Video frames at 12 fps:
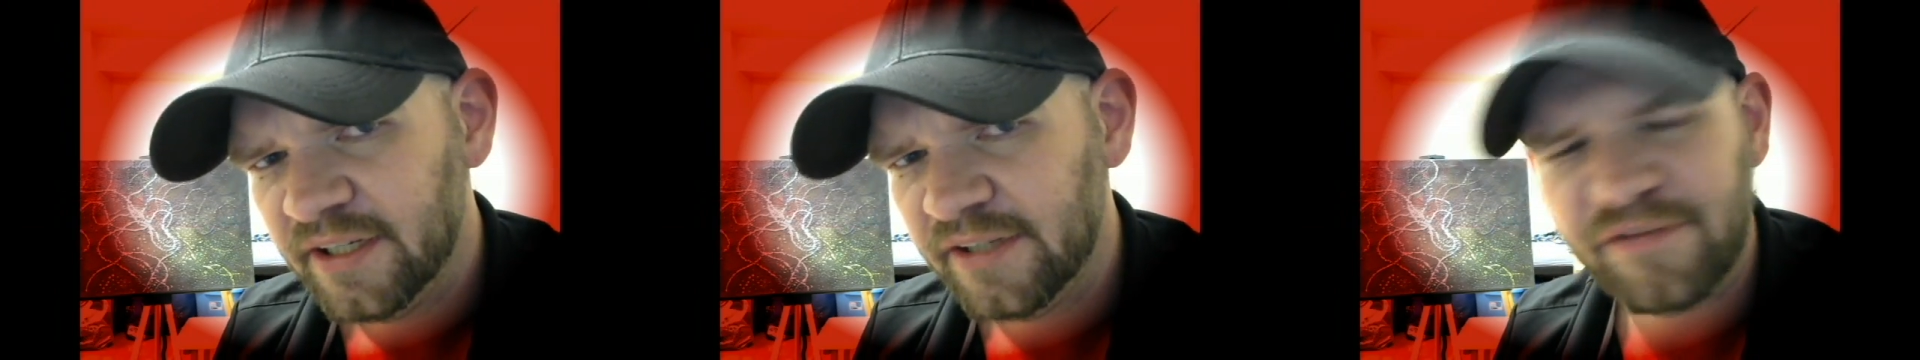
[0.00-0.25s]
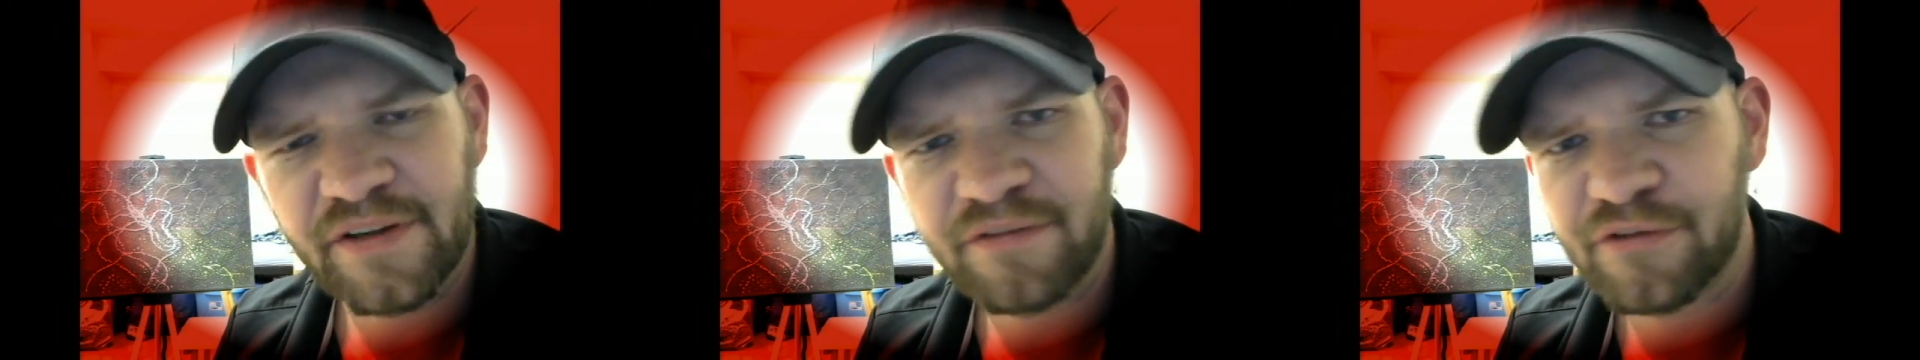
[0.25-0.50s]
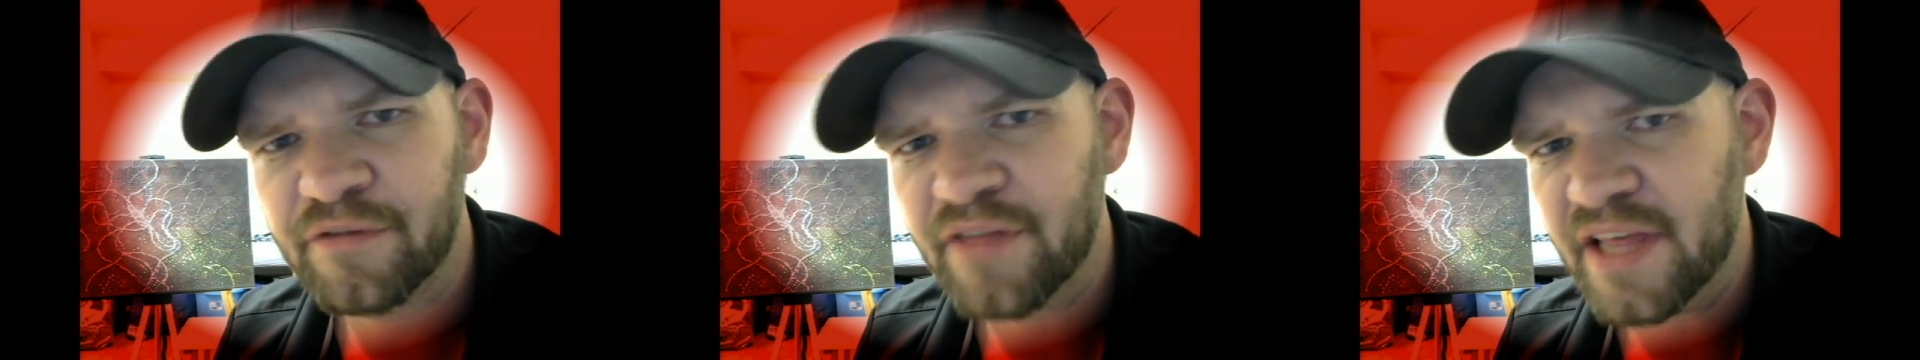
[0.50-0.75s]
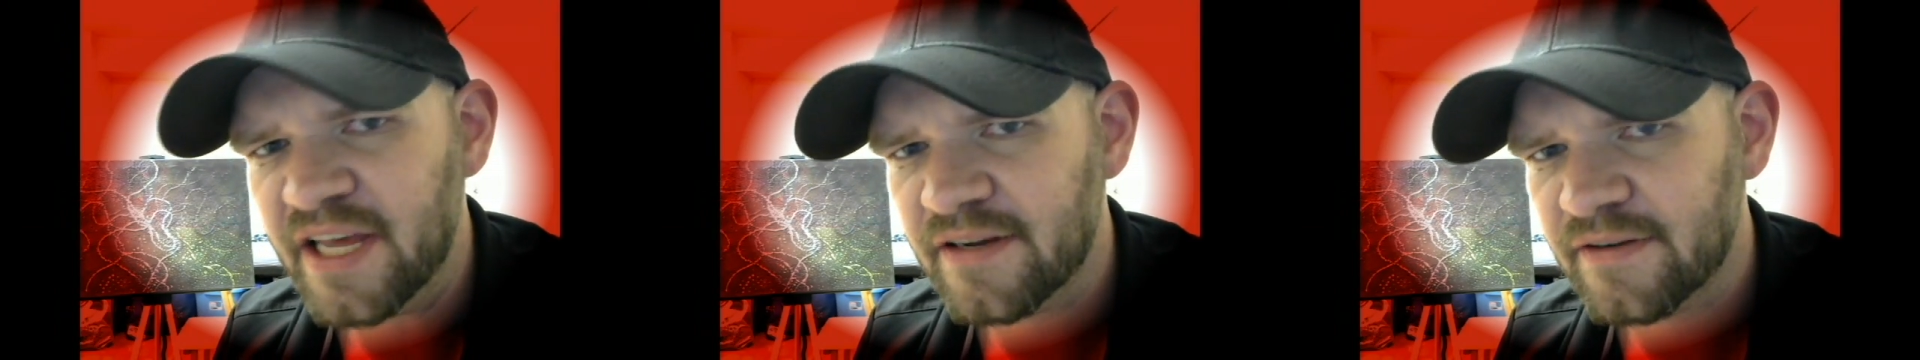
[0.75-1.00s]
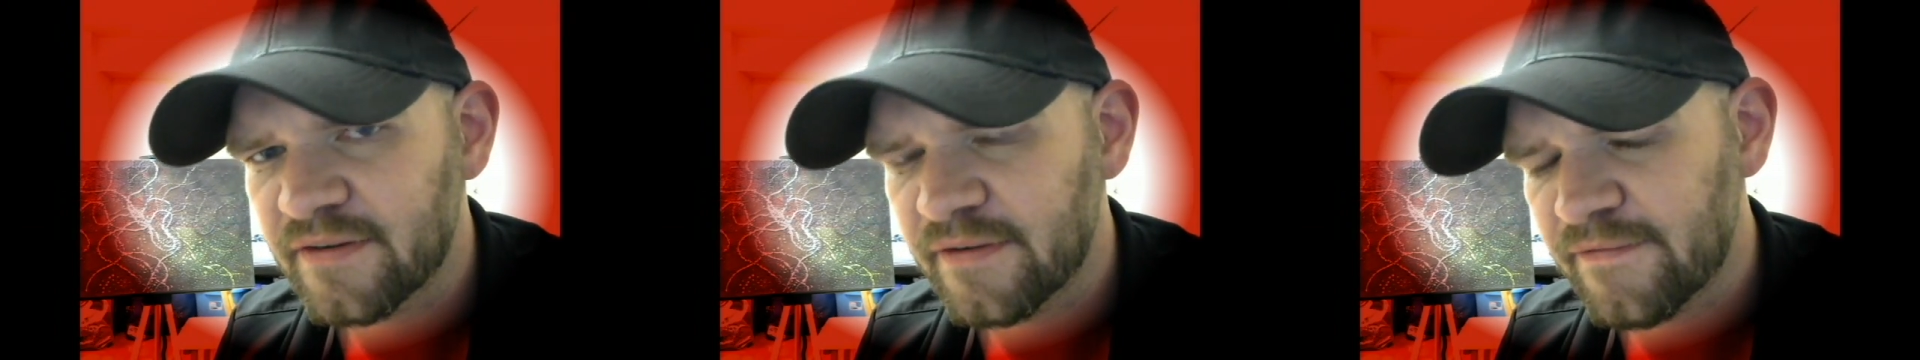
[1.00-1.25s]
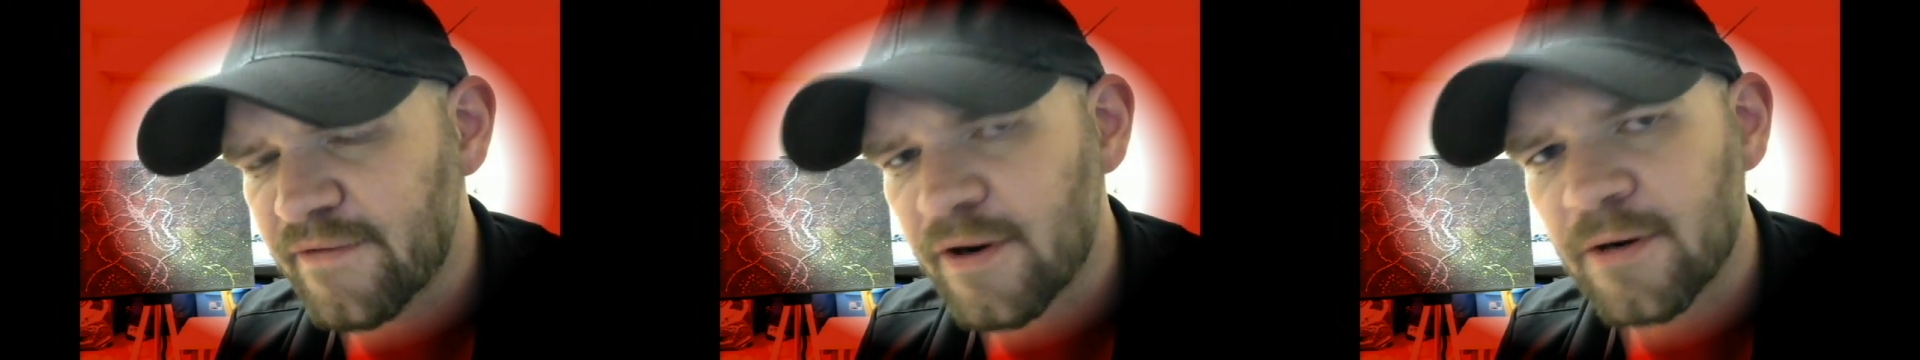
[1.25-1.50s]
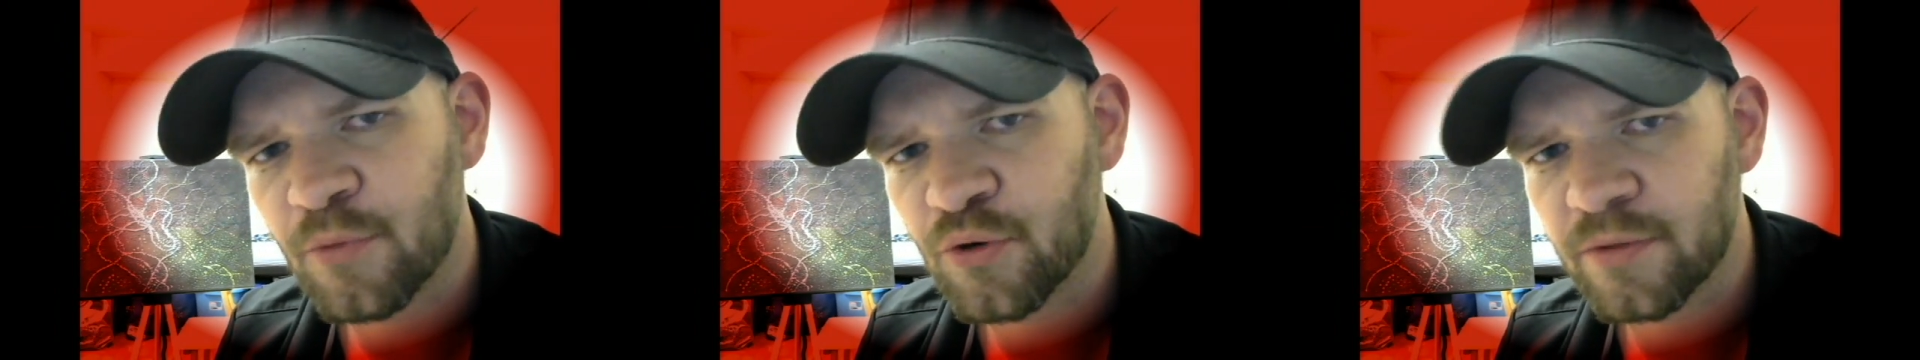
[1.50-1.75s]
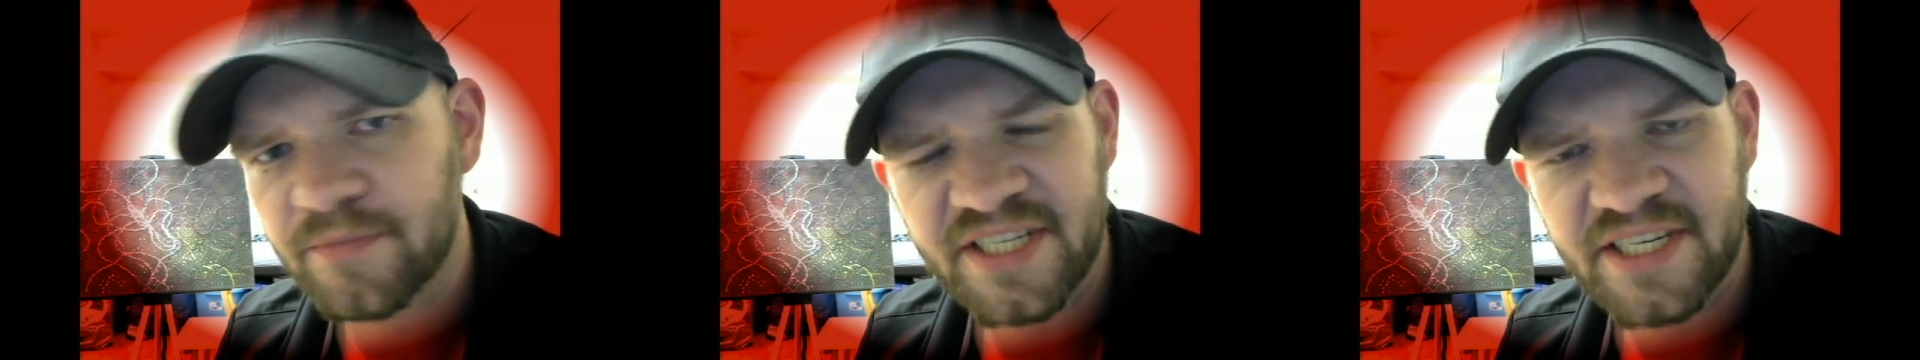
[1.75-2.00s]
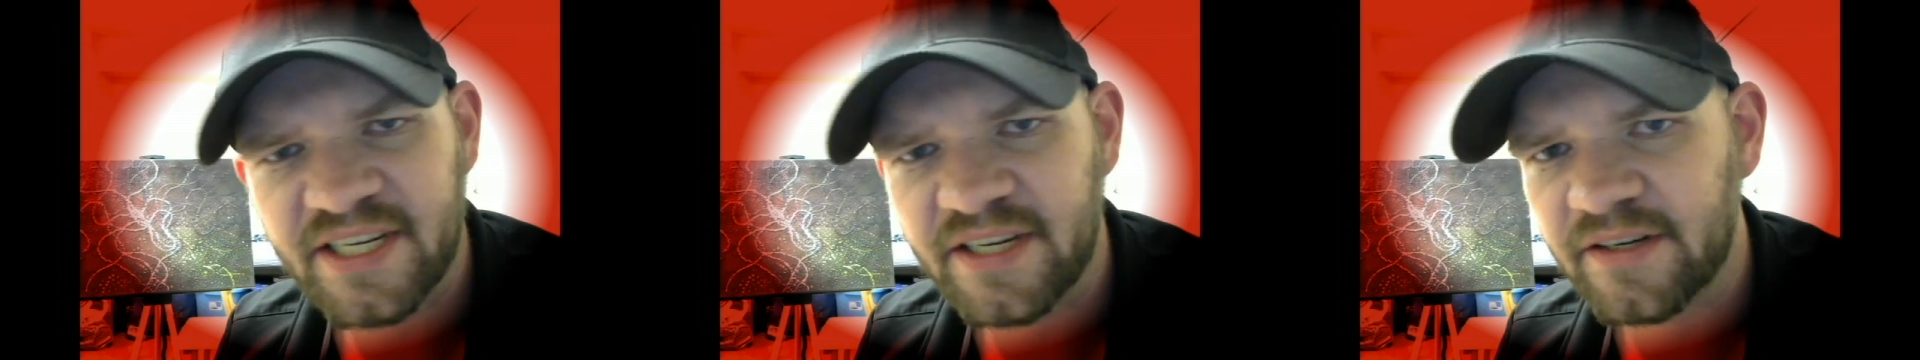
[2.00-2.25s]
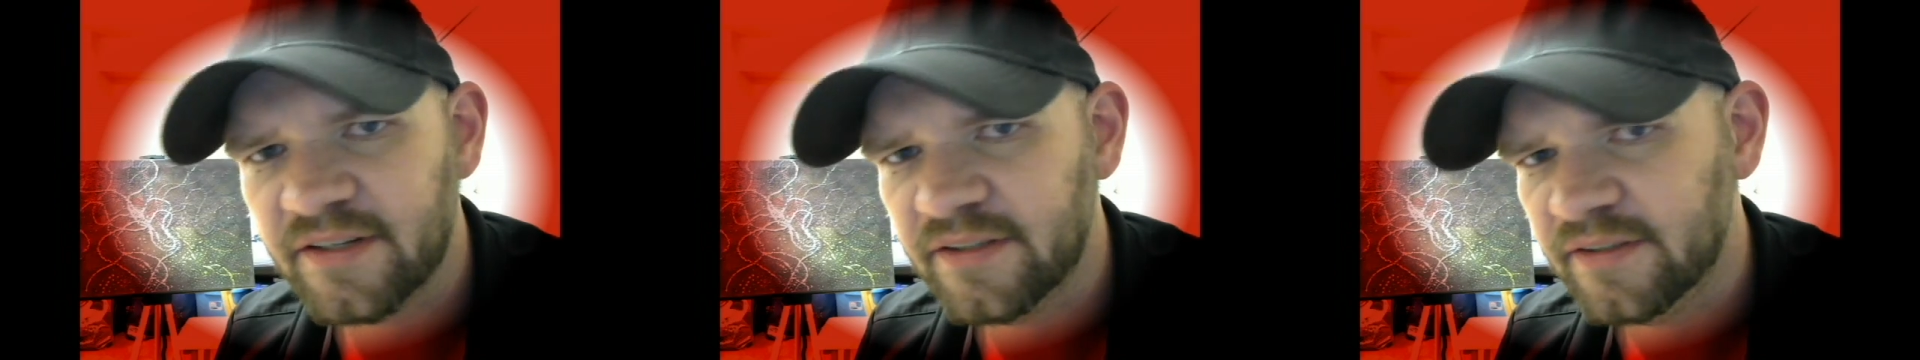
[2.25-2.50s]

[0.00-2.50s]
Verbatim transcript: in favor of the far more obscene